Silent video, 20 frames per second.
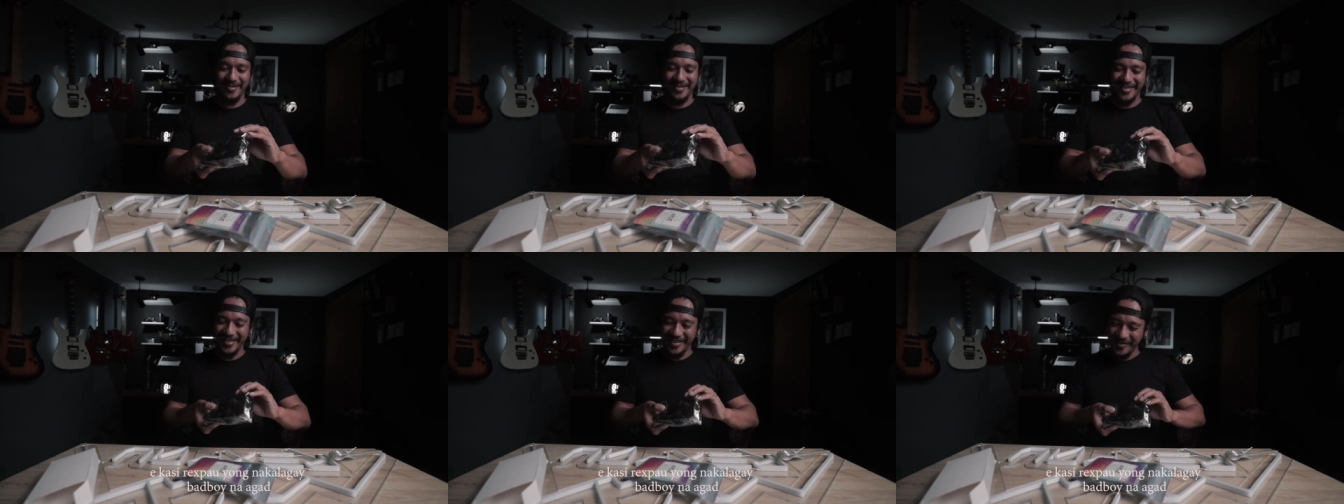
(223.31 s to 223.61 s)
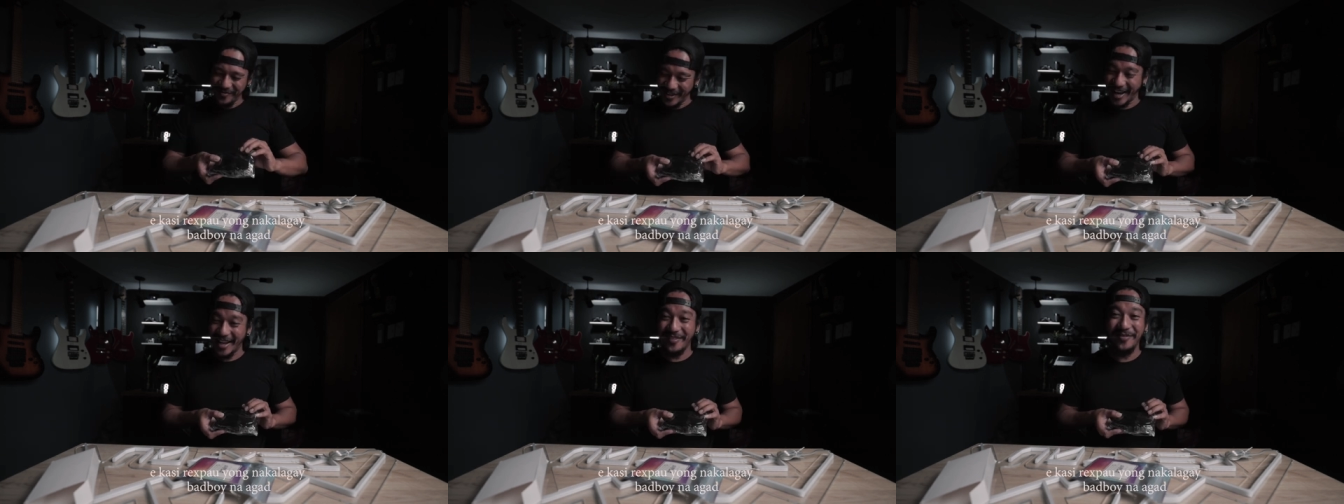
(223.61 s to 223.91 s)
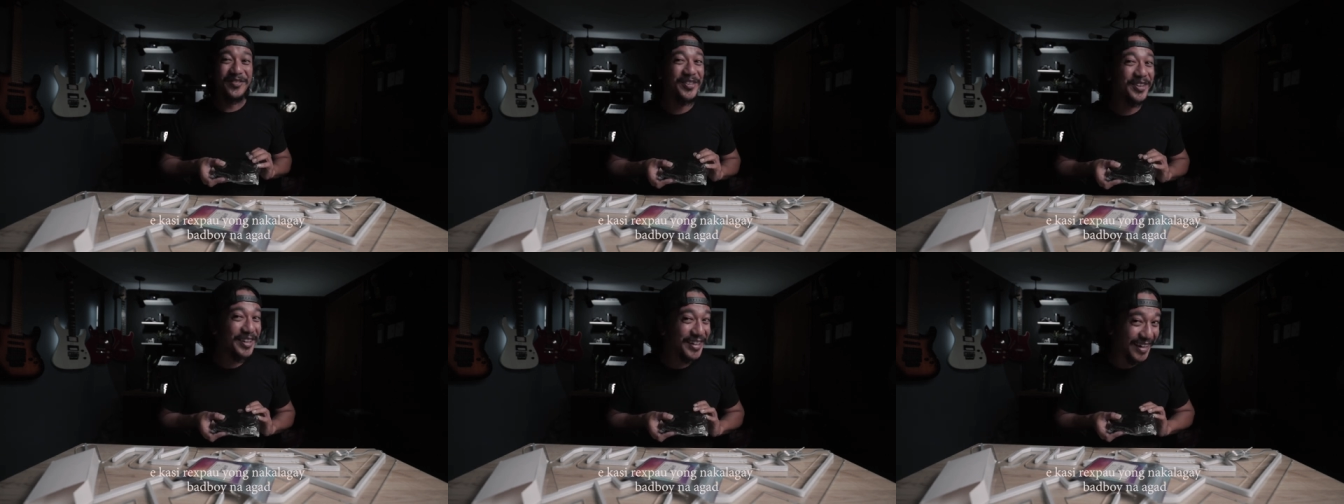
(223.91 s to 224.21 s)
Hmm,
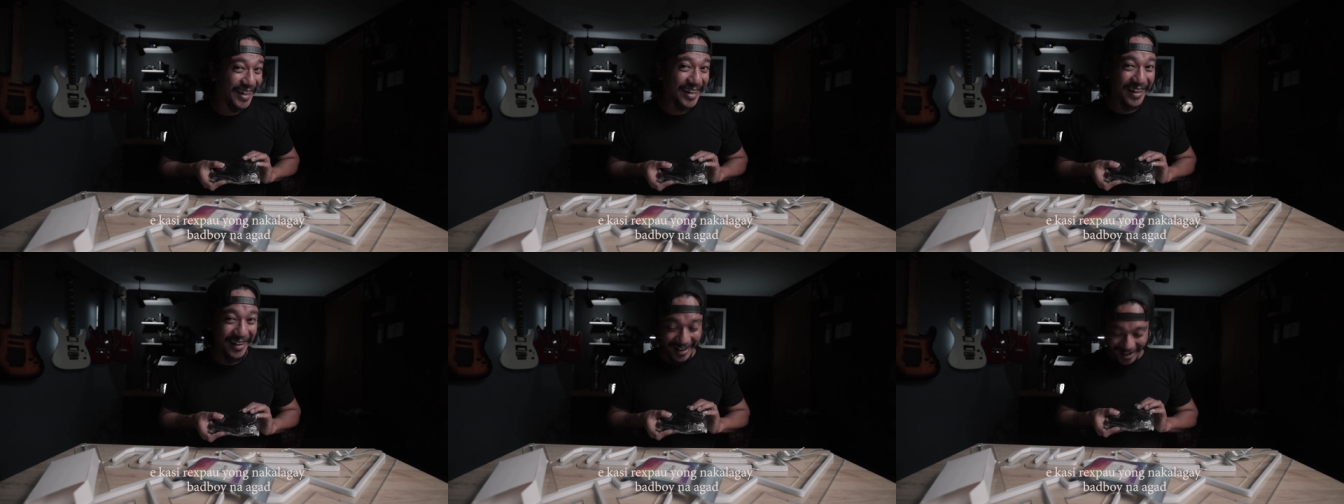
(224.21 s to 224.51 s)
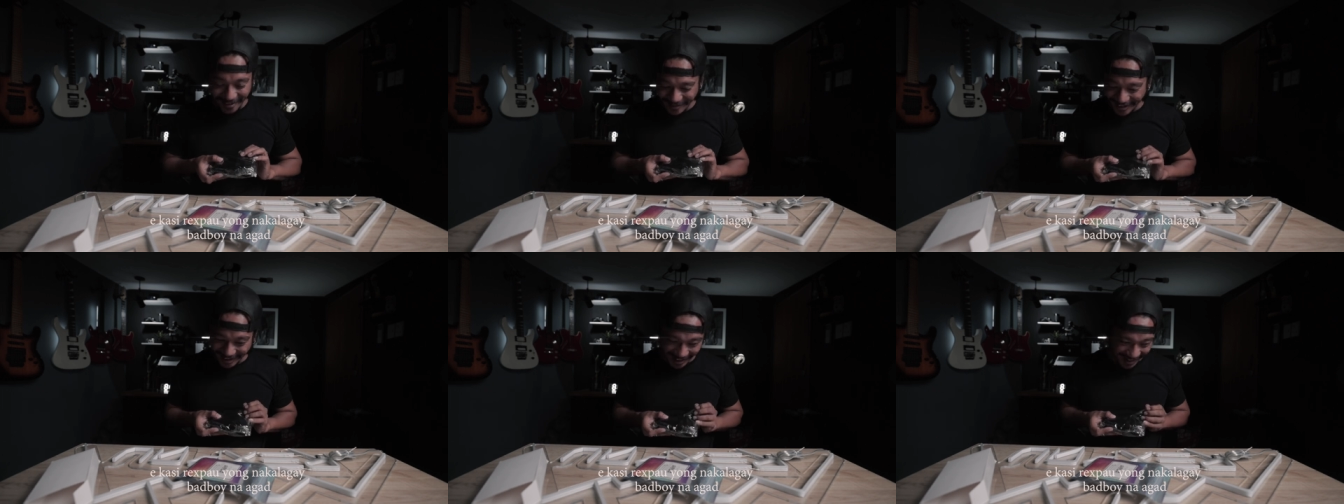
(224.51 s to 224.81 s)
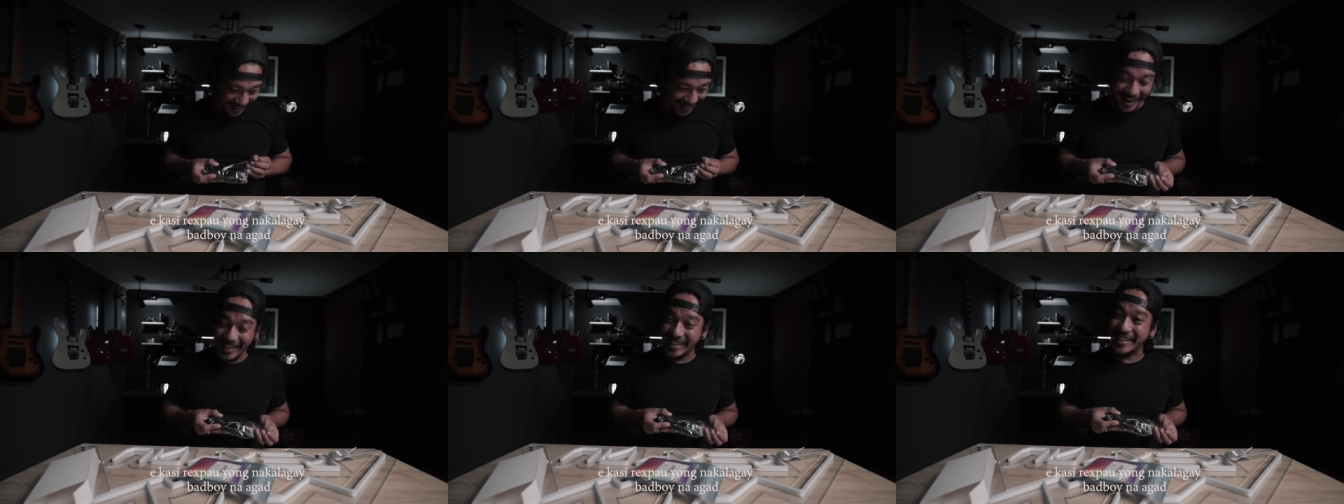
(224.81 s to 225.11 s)
bad boy, abi
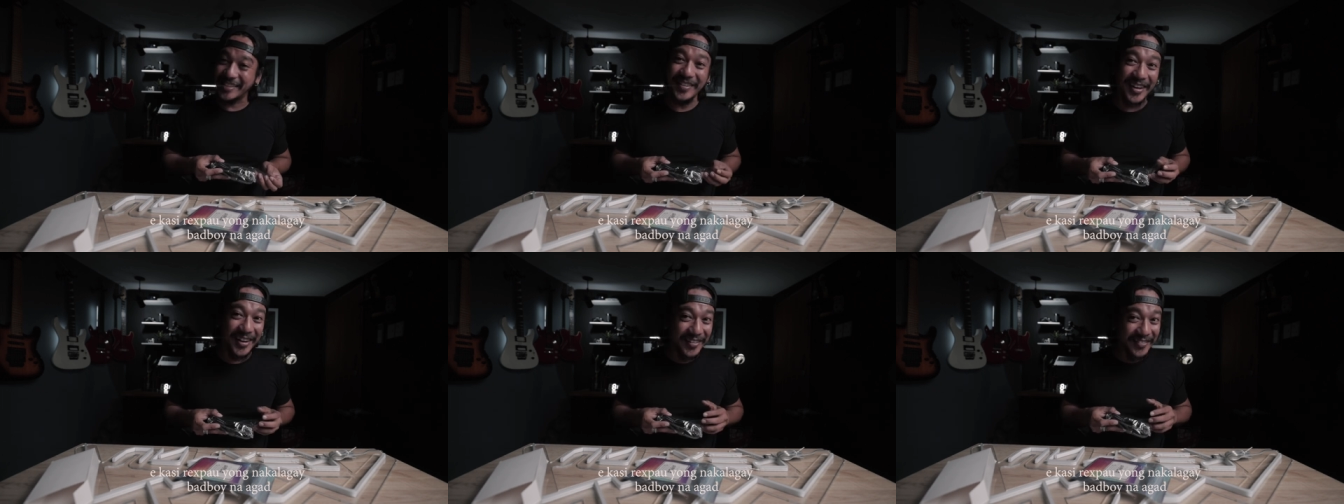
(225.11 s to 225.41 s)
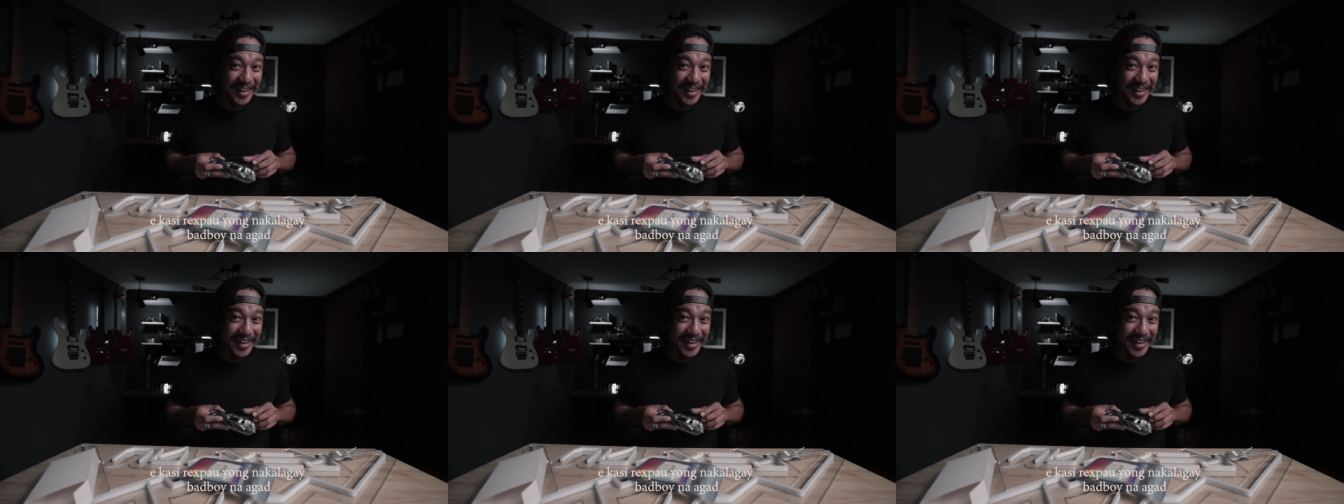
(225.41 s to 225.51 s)
kay Rex